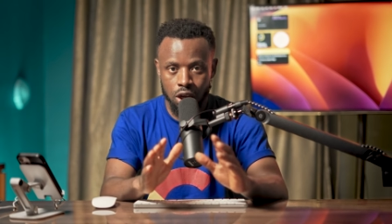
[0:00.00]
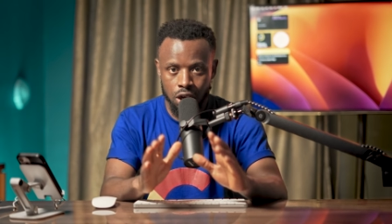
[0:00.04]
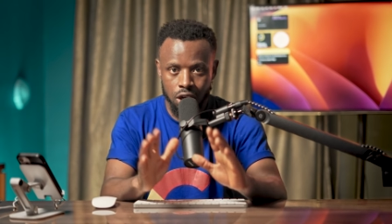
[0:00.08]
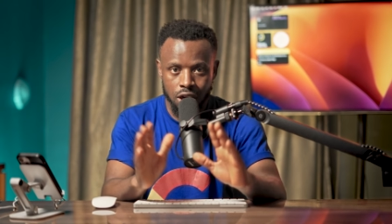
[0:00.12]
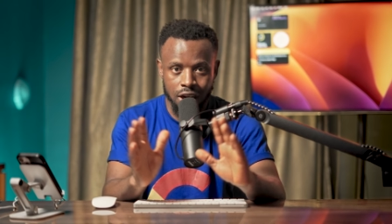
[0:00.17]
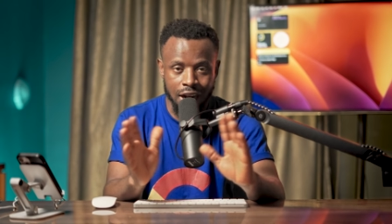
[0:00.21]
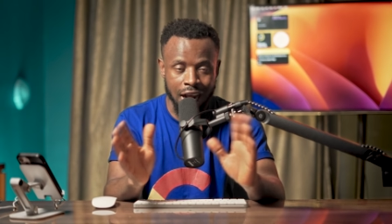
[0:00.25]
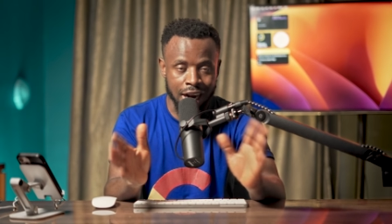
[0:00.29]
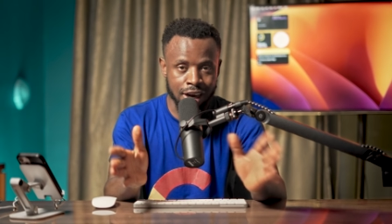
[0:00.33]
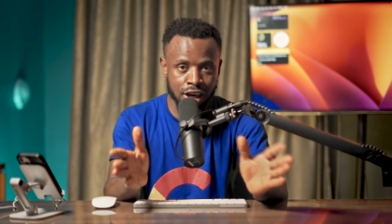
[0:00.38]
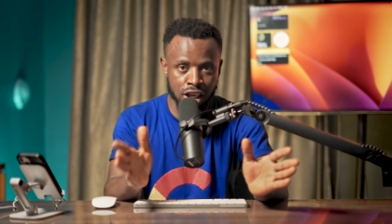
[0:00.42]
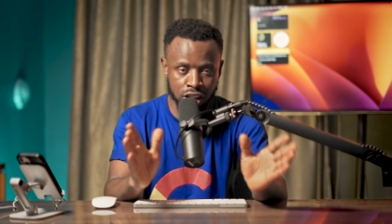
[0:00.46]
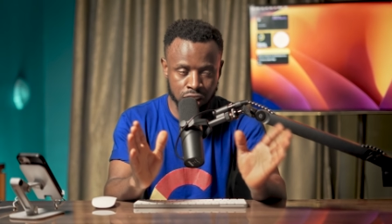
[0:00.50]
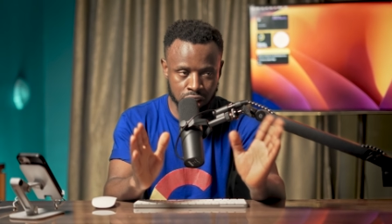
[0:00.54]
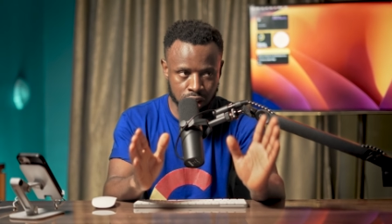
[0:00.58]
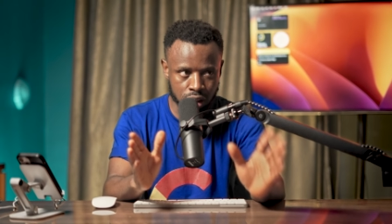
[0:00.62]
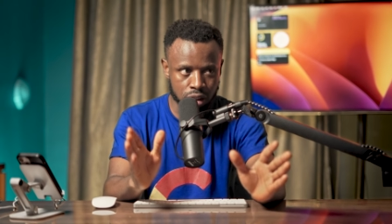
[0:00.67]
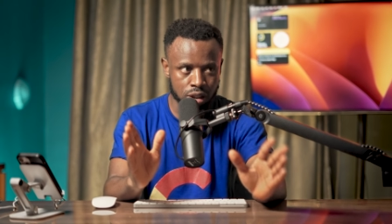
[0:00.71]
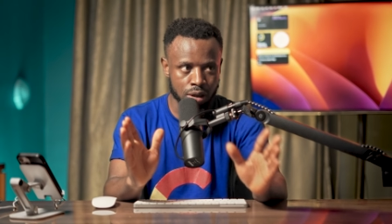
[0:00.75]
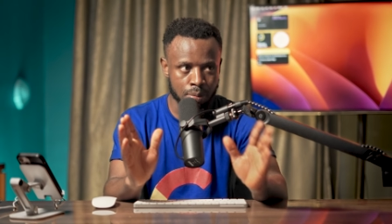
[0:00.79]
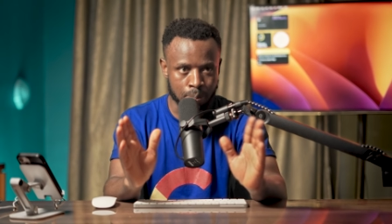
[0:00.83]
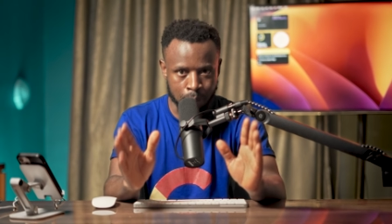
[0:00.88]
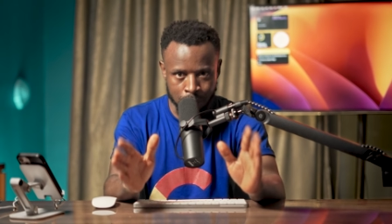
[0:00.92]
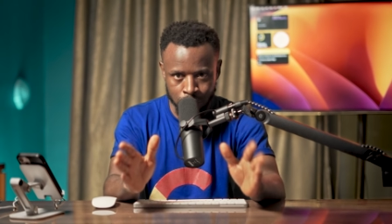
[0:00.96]
Now
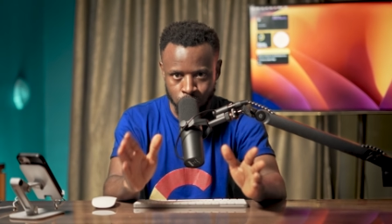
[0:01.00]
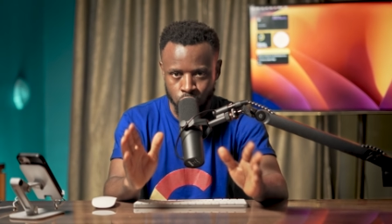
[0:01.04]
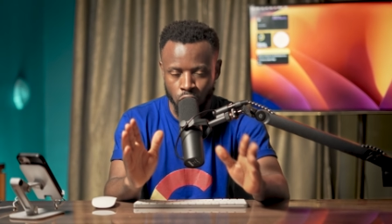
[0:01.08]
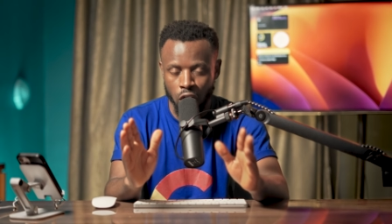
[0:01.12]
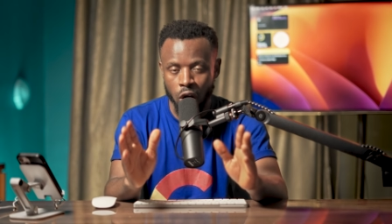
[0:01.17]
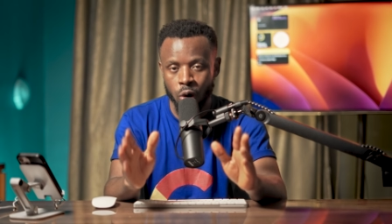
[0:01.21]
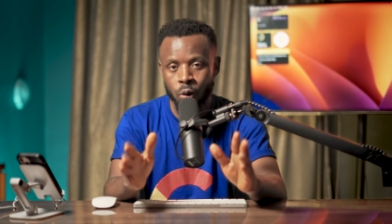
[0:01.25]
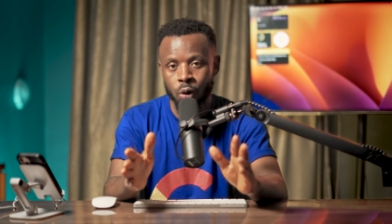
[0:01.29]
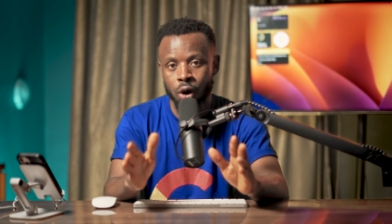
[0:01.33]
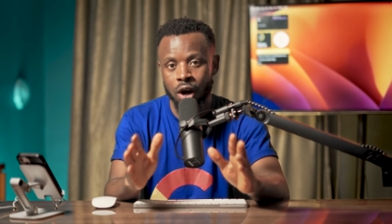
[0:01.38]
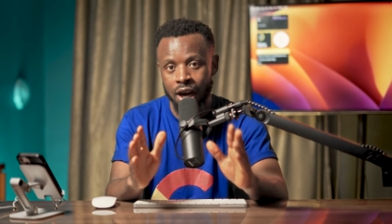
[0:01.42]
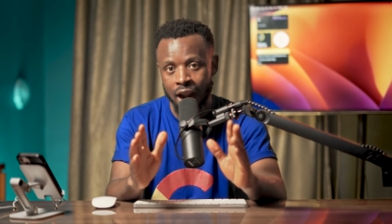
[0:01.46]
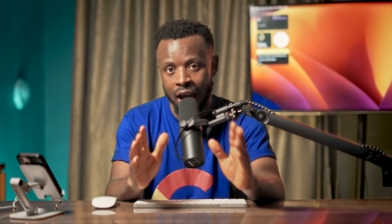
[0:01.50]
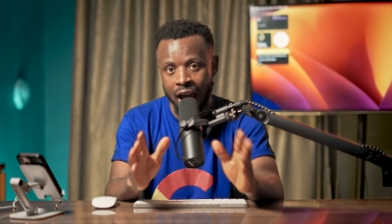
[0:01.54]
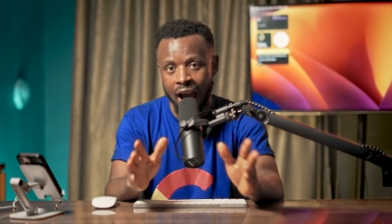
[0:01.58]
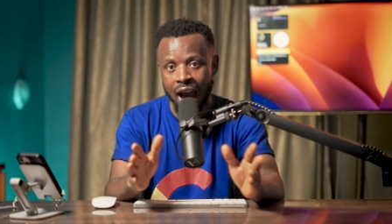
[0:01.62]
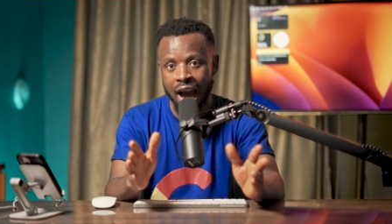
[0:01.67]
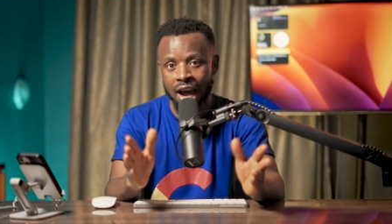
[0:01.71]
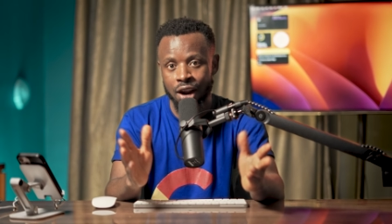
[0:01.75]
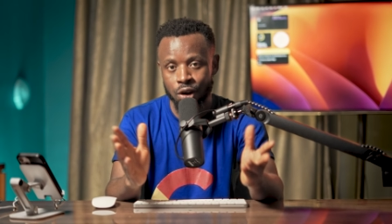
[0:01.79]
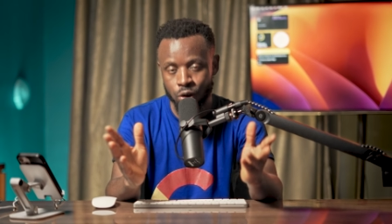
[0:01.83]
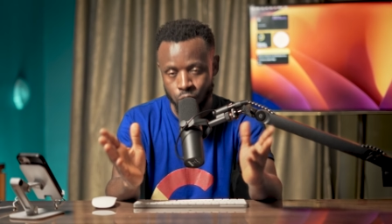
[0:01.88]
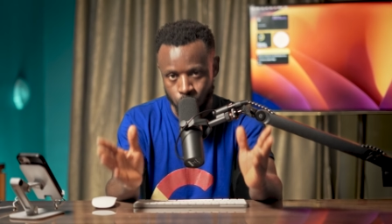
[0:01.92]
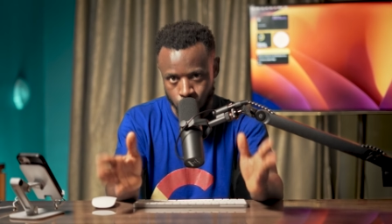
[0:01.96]
this major one
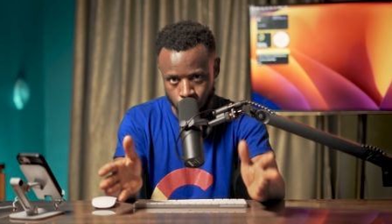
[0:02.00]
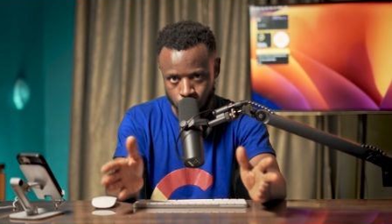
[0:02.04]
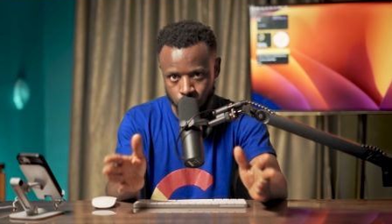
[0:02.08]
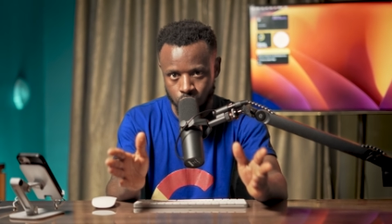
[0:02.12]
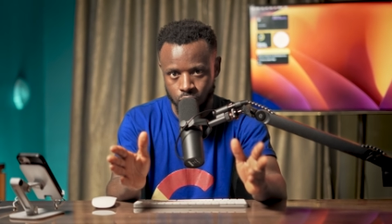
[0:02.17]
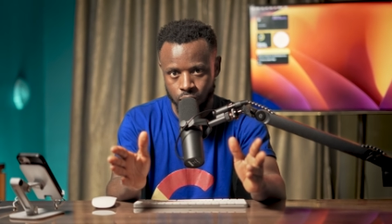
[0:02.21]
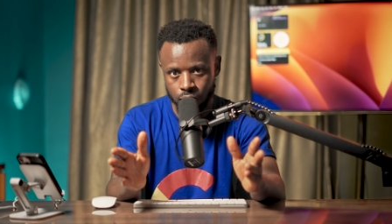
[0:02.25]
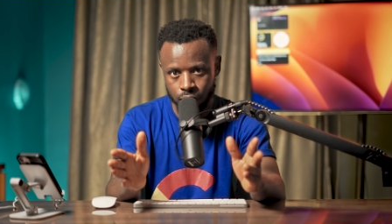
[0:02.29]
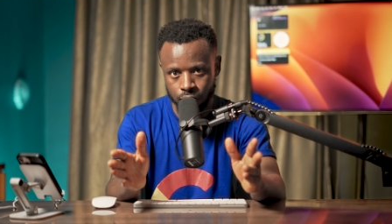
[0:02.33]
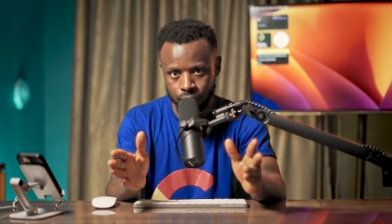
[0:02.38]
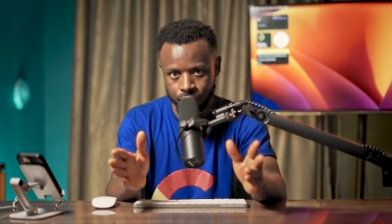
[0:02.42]
I know.